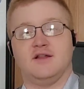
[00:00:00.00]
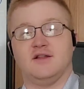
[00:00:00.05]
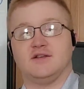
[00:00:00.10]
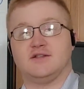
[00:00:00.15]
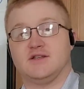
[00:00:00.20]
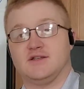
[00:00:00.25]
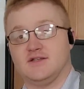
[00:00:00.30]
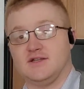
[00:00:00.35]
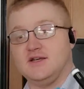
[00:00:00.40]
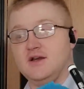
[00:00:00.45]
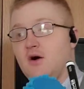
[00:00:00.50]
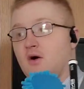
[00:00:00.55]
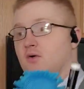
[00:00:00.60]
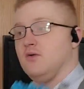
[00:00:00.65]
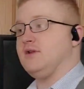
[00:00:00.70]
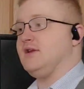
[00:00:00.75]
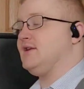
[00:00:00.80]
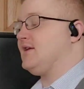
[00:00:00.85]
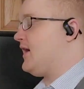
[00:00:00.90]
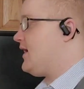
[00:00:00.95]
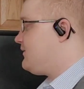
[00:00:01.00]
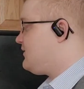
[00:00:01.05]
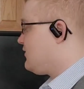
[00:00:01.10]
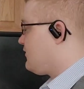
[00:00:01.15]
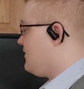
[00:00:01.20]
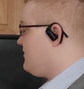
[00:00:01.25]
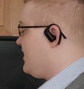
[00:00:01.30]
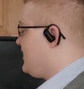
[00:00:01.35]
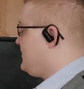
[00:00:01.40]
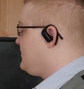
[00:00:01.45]
And this is the only time the
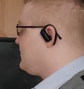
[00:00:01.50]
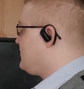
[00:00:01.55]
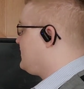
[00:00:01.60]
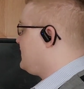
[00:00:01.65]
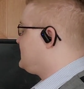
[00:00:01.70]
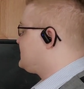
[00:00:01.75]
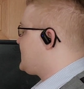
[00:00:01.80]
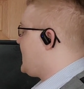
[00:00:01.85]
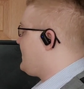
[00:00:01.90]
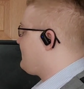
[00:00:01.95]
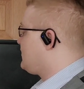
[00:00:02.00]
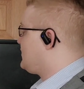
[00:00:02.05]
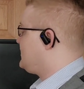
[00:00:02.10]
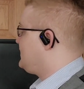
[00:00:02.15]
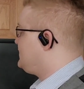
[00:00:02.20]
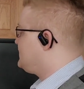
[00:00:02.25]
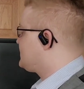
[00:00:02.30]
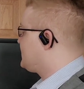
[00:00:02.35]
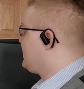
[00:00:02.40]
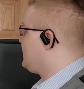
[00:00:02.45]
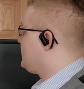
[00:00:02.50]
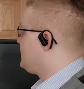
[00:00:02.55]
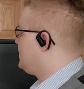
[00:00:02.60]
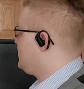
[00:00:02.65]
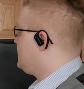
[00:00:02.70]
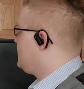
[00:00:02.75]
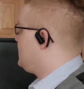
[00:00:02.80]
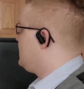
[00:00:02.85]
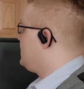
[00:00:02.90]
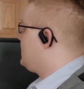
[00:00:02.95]
remainder is ever useful,
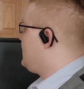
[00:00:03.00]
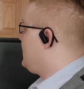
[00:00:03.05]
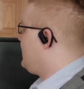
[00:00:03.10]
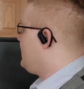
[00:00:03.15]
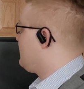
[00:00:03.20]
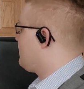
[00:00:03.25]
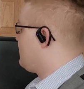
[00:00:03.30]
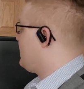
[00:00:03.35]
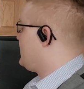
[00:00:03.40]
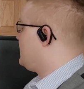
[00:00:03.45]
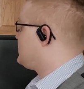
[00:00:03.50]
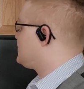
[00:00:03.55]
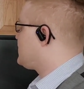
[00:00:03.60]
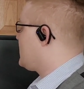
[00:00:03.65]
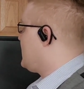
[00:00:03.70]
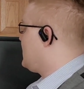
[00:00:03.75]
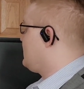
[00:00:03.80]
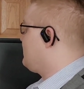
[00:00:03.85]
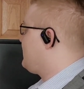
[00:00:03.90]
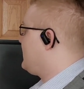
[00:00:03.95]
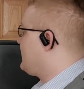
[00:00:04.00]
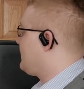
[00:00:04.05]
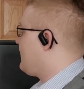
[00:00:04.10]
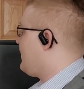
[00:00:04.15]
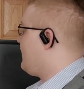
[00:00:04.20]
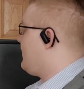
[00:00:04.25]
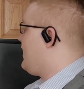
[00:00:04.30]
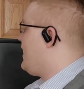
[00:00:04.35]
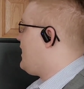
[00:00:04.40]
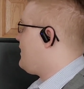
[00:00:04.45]
is when you're trying to figure
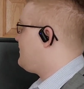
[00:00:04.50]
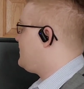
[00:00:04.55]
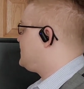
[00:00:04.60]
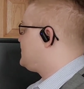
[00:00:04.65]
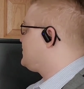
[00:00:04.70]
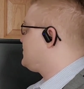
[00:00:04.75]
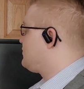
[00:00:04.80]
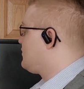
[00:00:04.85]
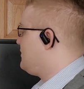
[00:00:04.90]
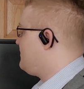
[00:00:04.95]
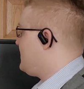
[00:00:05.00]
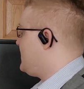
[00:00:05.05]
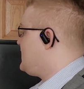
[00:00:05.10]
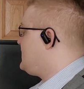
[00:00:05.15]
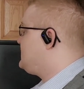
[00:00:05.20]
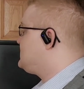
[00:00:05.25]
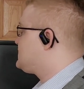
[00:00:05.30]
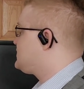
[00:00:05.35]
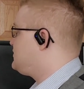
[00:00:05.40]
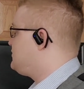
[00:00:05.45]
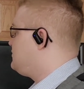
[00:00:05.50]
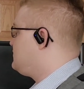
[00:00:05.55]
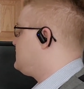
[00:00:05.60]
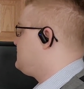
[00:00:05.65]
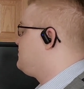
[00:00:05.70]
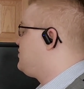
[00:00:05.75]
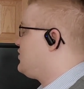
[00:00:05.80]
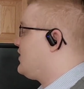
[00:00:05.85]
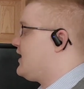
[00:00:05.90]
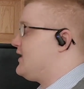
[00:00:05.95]
out how much remains to
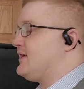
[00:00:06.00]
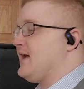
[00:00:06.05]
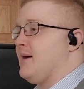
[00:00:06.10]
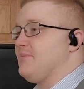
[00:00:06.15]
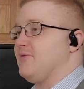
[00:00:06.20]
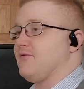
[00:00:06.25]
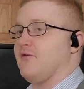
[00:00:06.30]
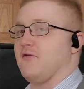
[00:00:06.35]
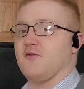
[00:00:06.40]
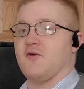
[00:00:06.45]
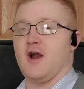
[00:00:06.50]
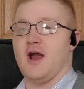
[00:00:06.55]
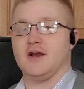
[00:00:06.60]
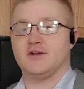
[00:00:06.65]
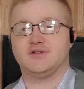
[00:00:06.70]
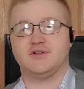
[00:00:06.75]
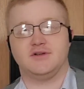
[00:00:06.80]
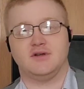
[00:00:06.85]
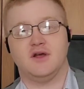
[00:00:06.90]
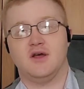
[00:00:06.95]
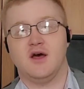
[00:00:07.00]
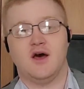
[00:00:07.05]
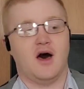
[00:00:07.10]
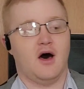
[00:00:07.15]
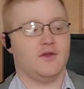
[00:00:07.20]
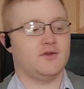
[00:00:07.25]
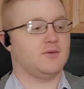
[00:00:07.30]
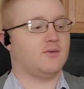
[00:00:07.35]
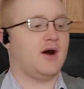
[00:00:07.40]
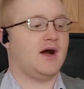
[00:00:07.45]
put on top of a fraction.
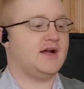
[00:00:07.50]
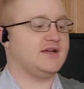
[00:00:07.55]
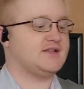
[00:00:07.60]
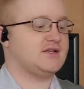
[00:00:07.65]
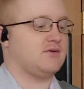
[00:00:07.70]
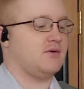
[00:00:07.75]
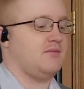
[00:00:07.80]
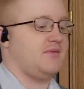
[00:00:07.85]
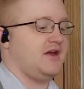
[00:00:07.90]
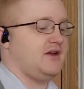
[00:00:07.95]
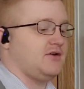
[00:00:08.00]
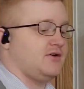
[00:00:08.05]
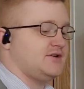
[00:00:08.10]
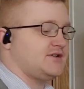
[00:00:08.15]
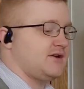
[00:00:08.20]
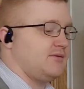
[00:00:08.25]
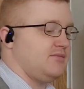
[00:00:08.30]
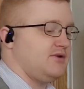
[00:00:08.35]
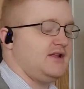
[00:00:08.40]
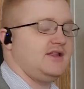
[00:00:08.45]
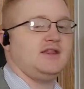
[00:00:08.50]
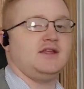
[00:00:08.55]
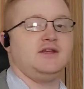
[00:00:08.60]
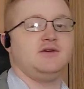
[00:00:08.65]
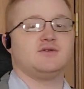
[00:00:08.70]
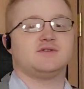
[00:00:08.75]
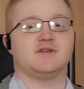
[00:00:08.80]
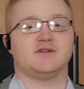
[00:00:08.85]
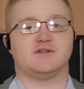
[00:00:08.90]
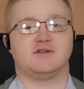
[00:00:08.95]
Otherwise, the remainder is completely
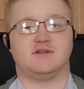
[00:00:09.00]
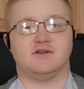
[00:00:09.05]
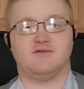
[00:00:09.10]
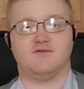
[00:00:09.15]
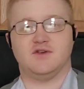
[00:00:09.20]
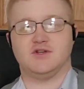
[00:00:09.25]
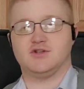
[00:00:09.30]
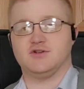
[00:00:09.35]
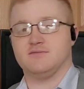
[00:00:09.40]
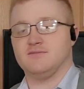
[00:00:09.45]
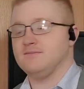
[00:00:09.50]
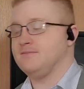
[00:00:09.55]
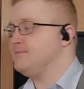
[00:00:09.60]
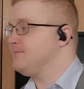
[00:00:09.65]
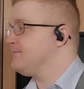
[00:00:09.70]
useless in division.